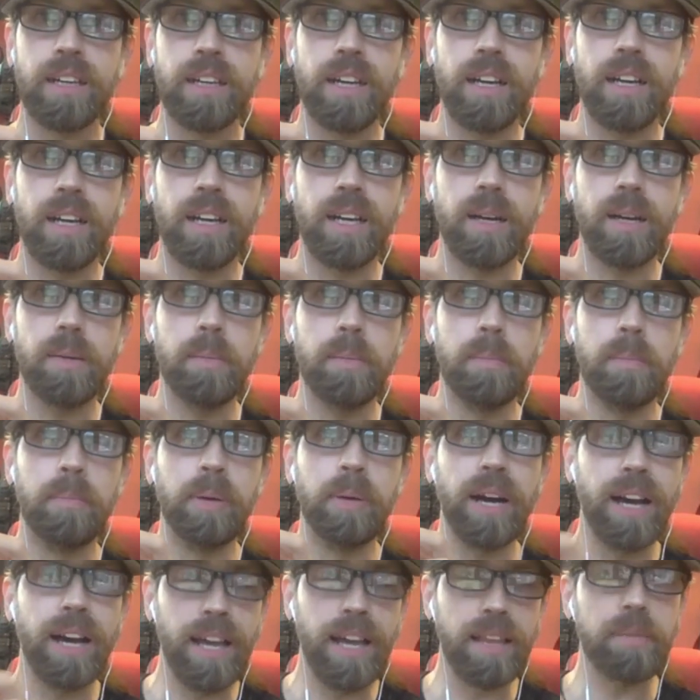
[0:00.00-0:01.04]
Uh,
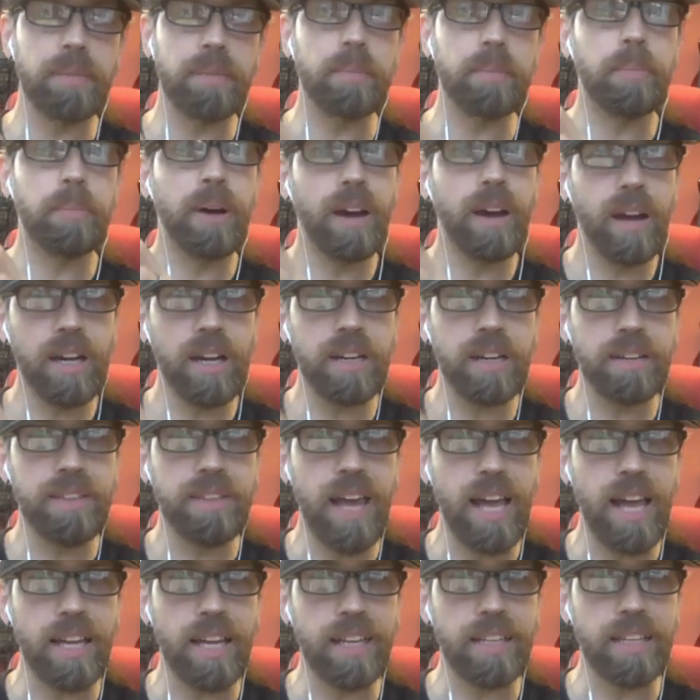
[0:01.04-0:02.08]
but part of
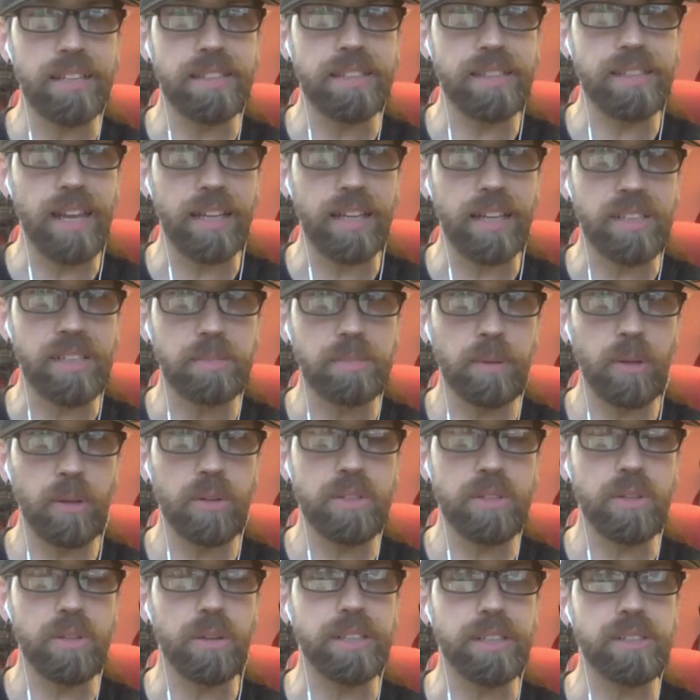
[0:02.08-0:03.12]
that is
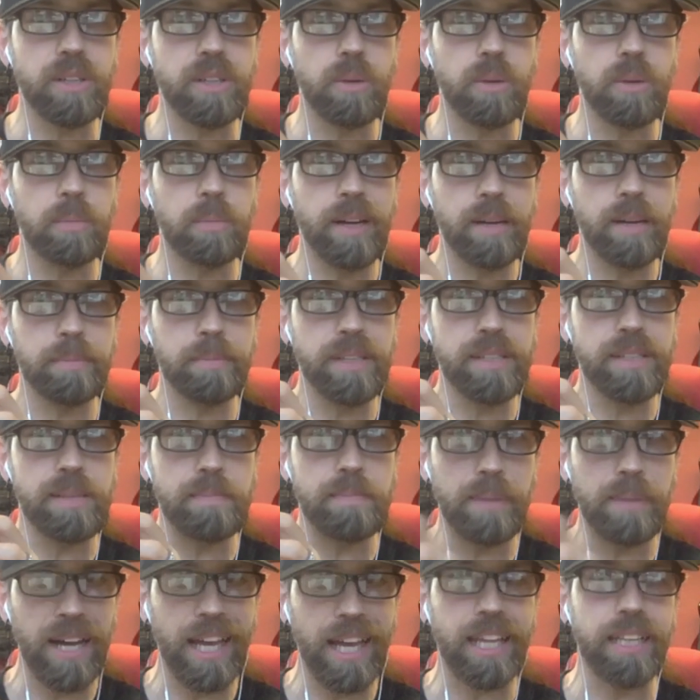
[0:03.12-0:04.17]
exploratory. So puppies
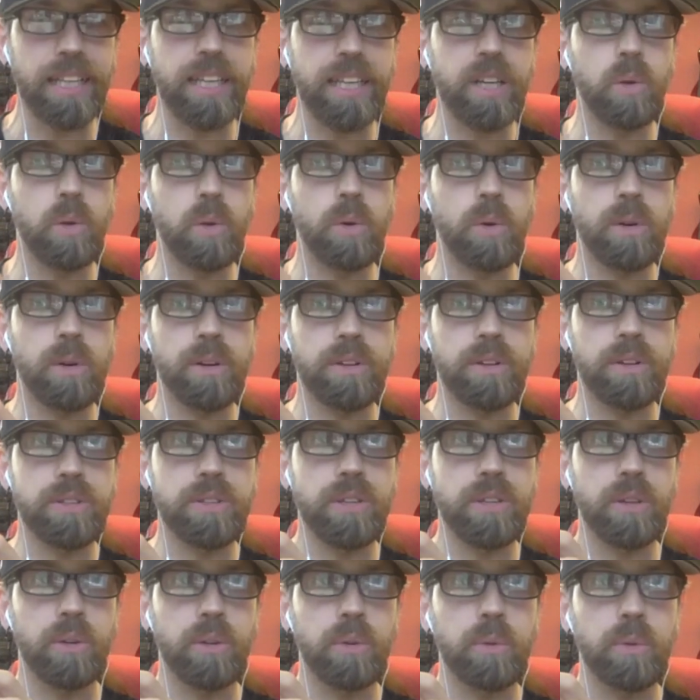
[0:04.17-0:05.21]
bite in order
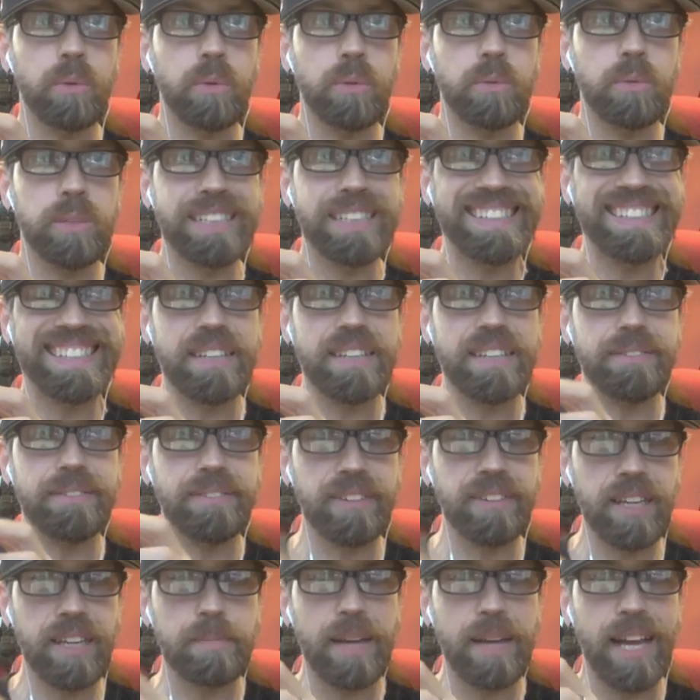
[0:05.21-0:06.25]
to receive
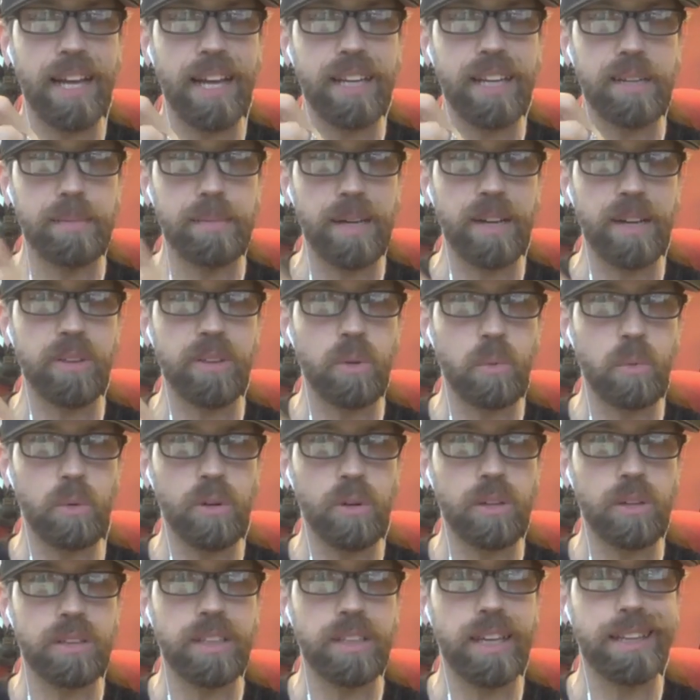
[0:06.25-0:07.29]
feedback about the
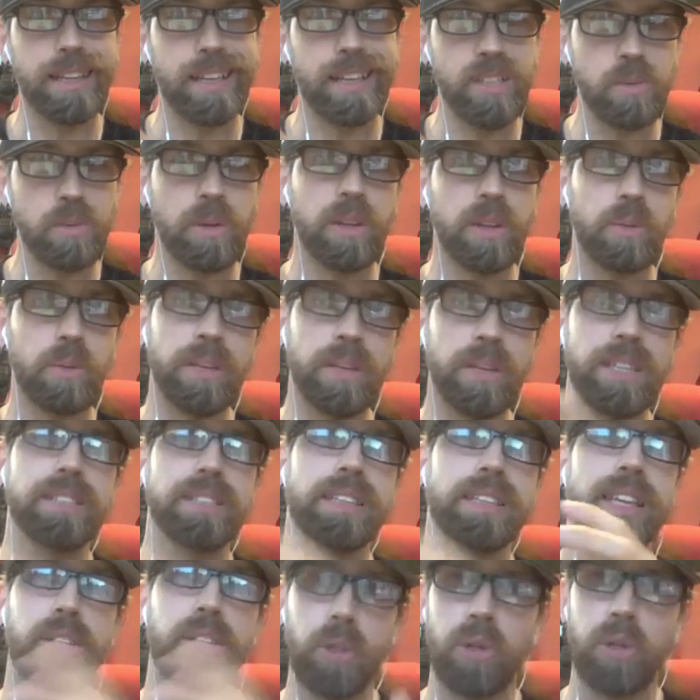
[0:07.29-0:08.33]
world, and that's one of the ways
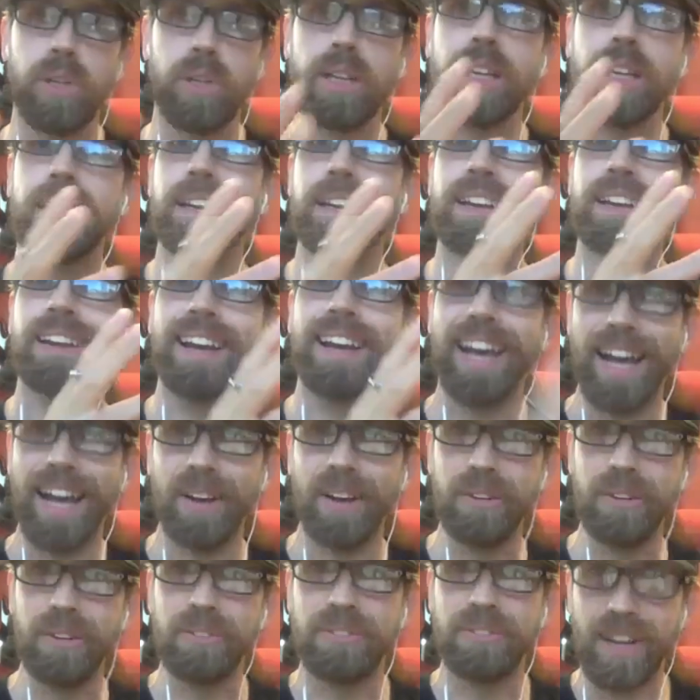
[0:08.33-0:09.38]
that they learn
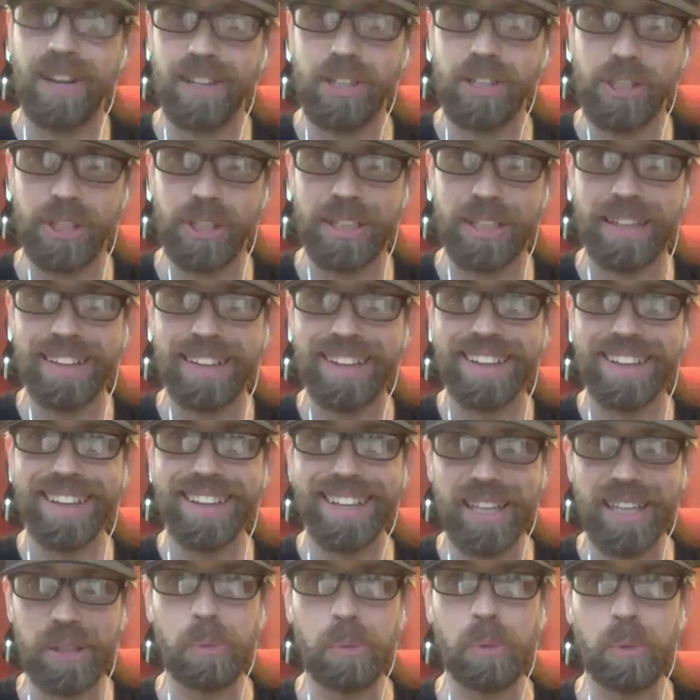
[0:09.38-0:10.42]
how to function
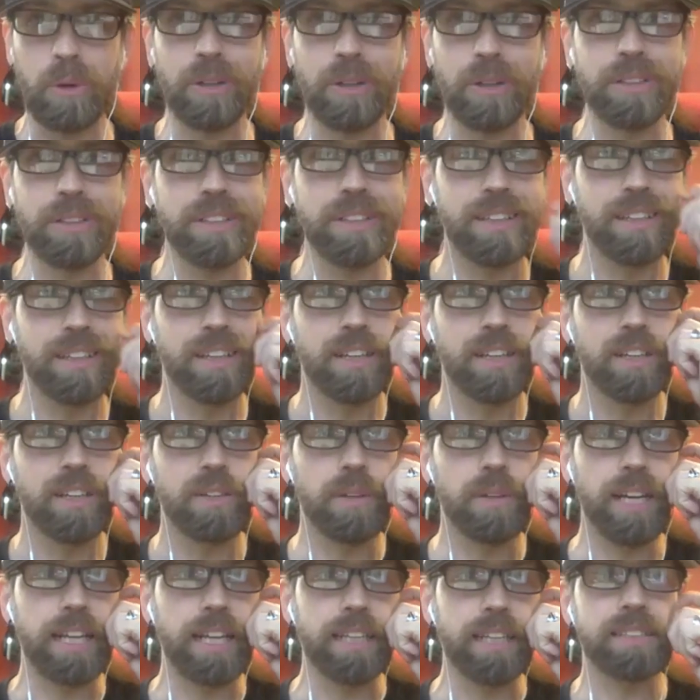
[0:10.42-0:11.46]
hmm. in the world,
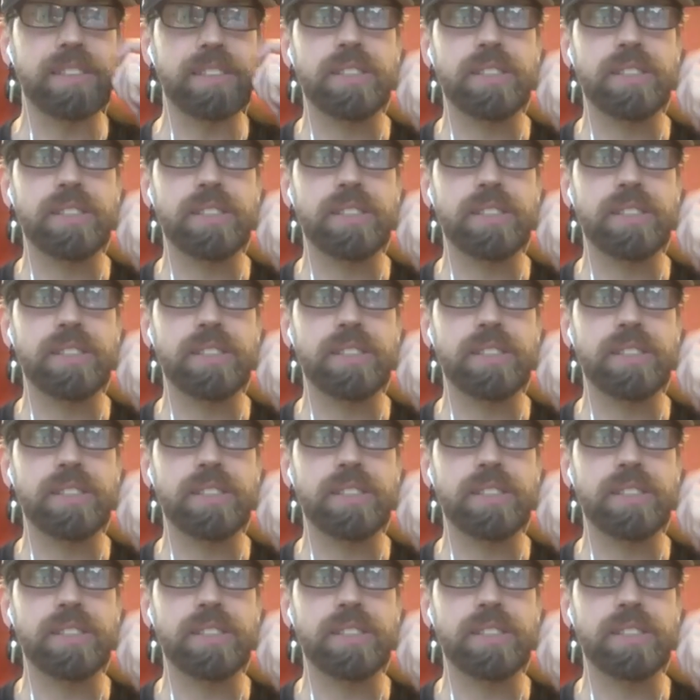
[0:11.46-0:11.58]
right?